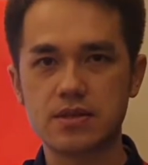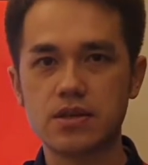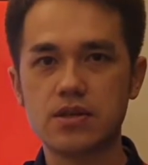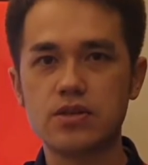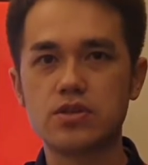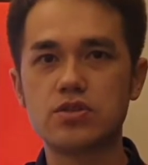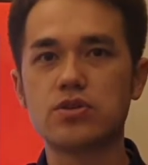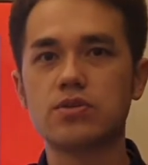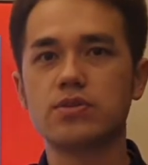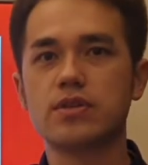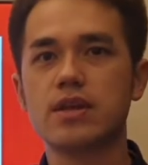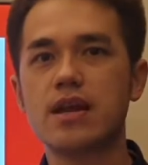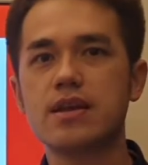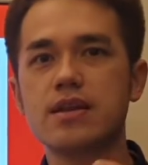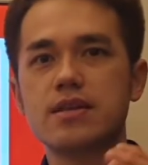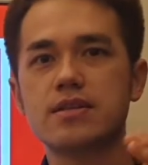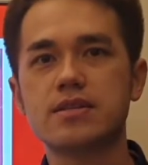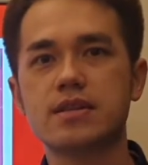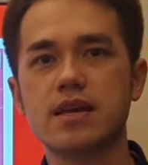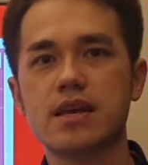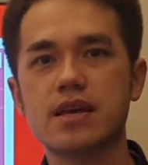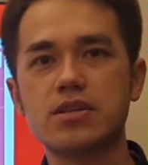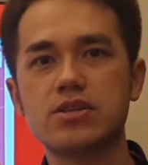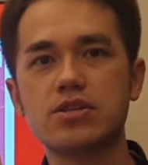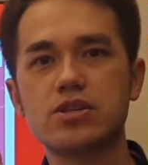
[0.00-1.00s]
So that is
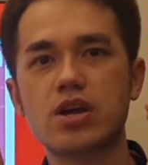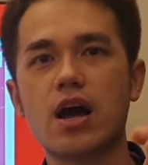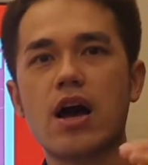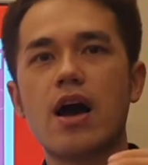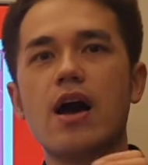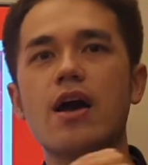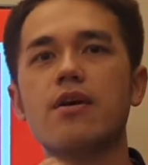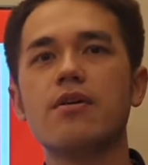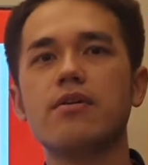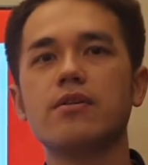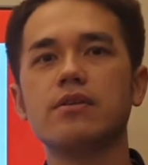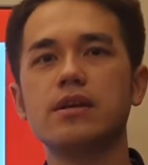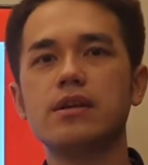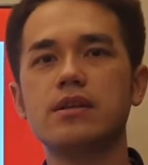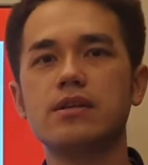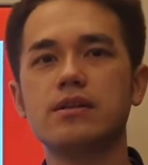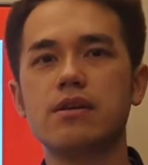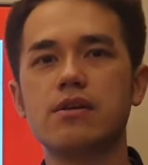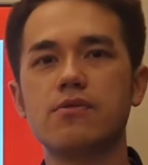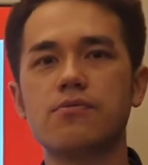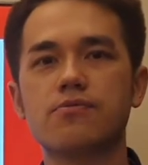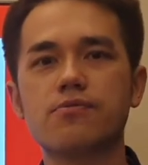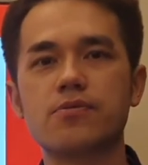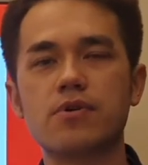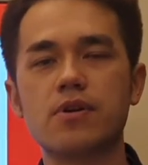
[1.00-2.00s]
entirely
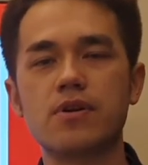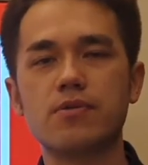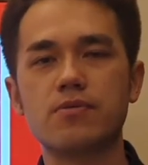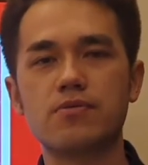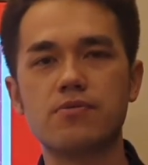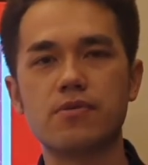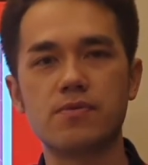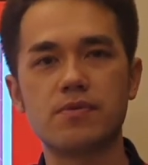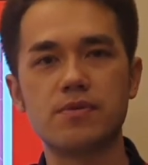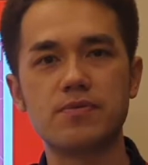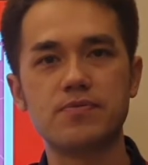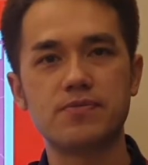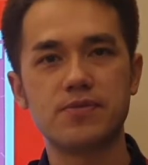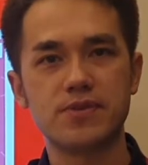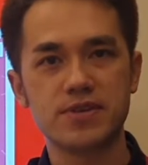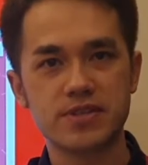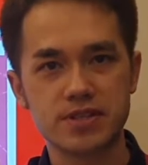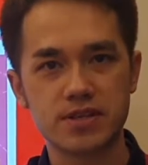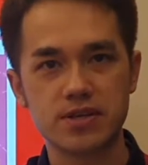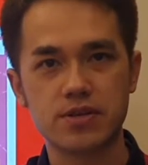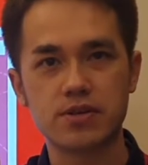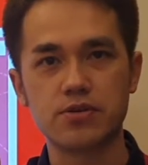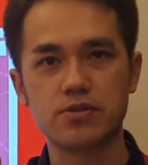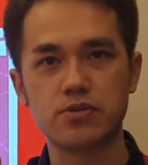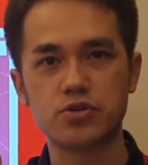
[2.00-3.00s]
different from a
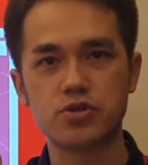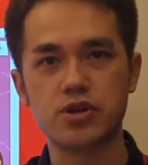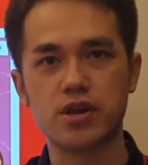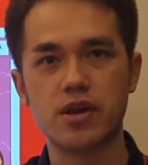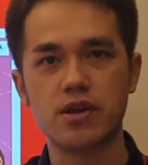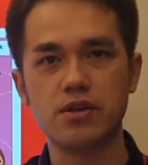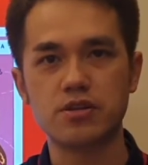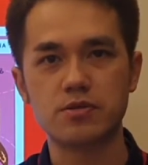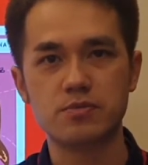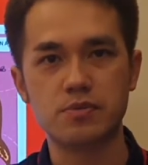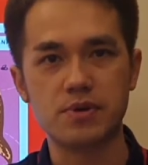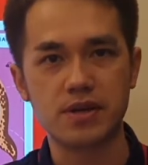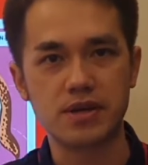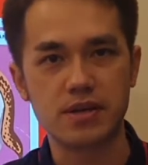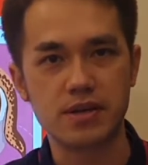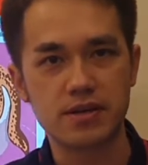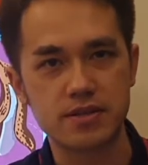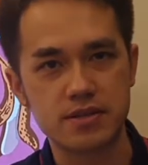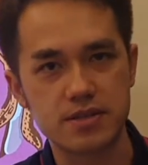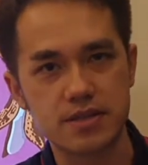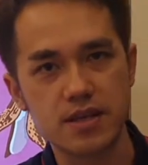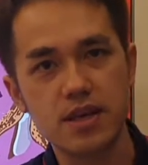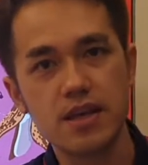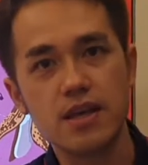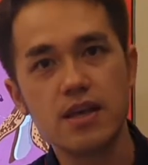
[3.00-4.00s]
physical change
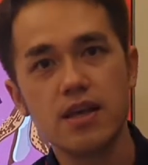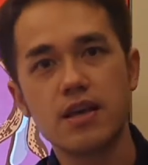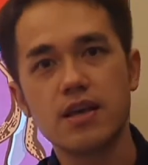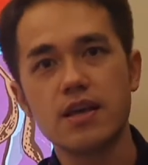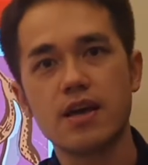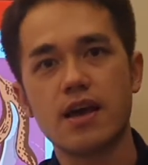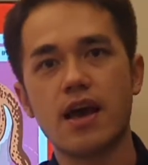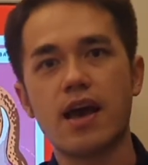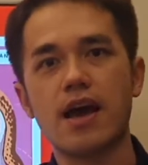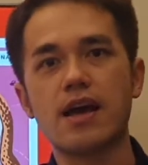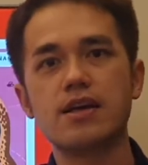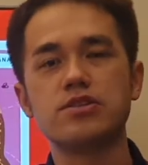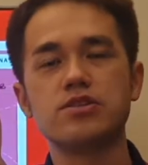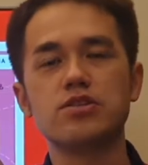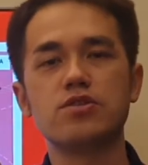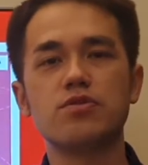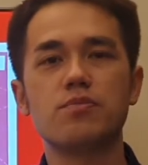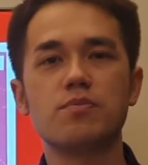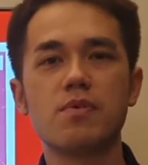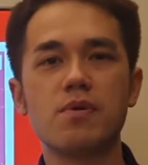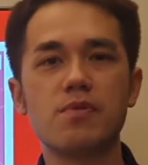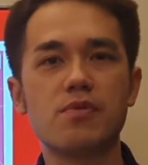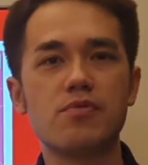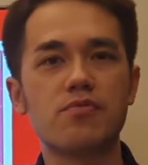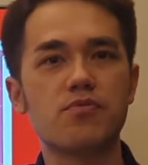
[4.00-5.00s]
because as you
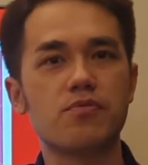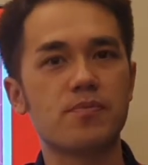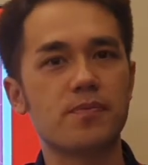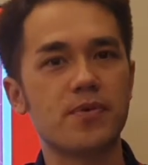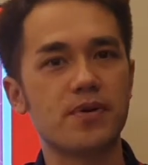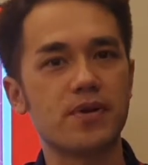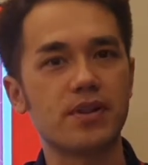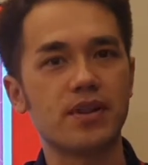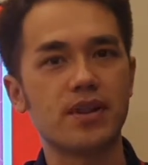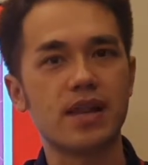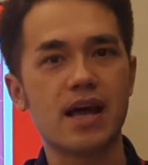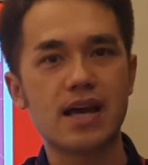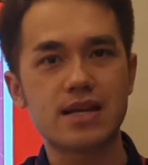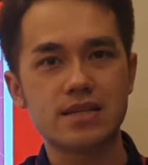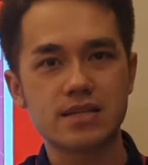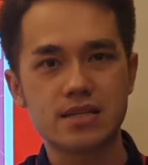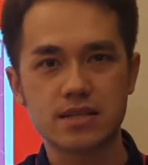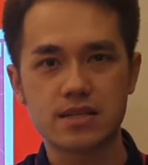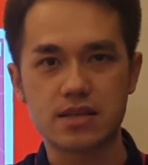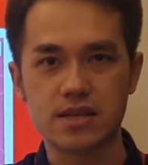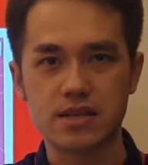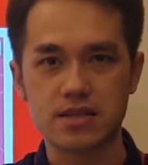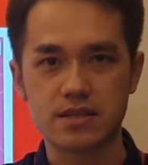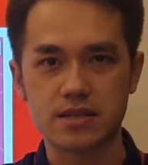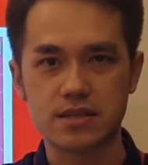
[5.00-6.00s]
remember from our last
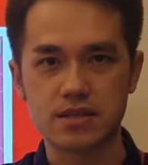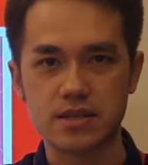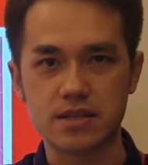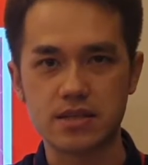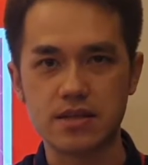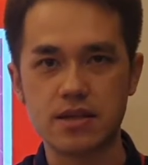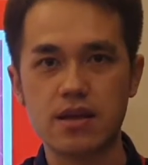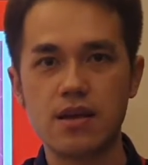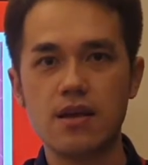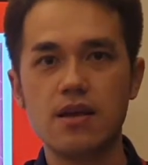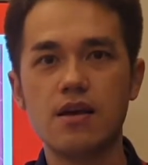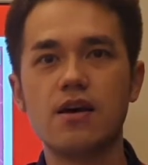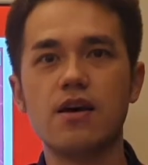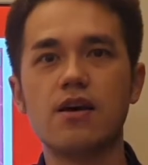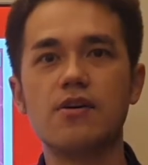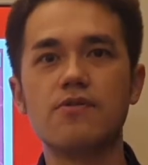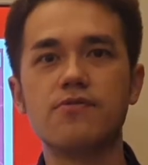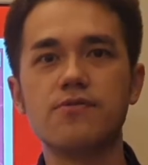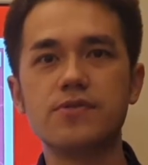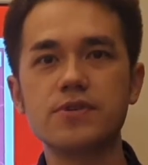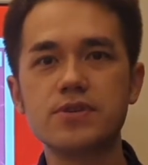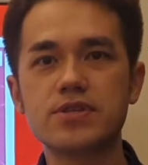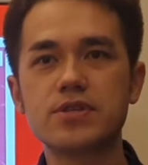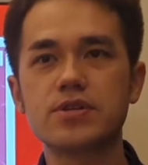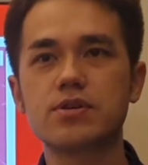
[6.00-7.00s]
lesson, a
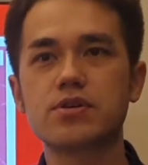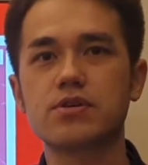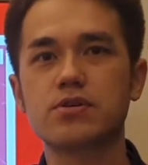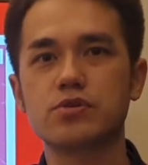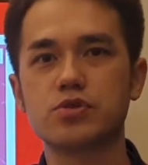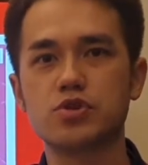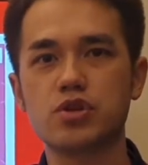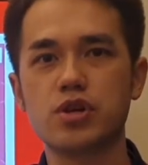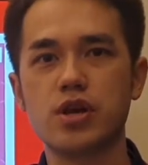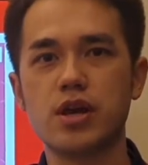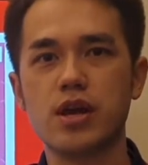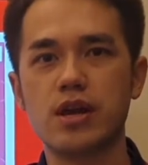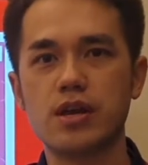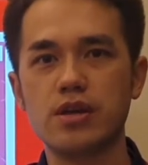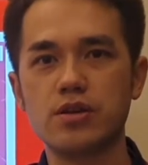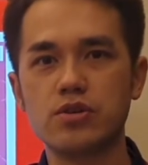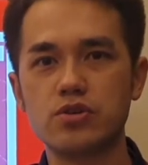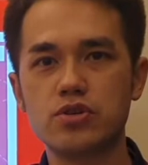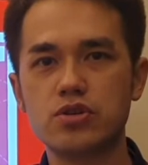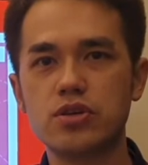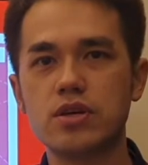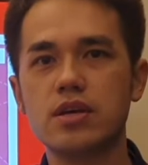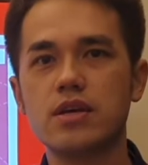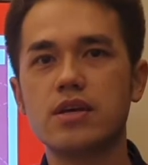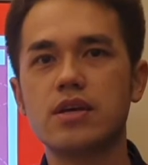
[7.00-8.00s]
physical
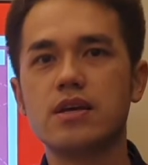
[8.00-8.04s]
change,